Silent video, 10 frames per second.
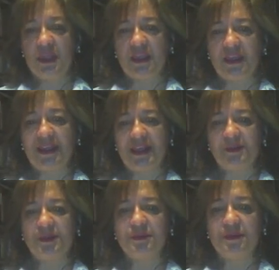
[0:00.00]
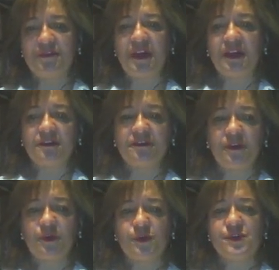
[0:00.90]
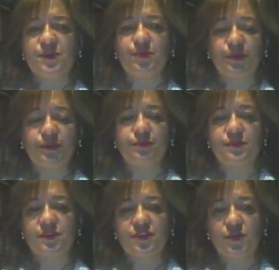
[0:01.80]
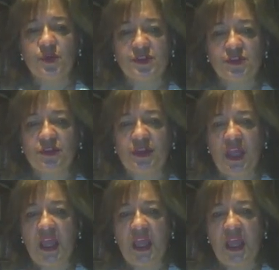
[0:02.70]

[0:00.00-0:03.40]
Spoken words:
can help you refine or focus a broad research question,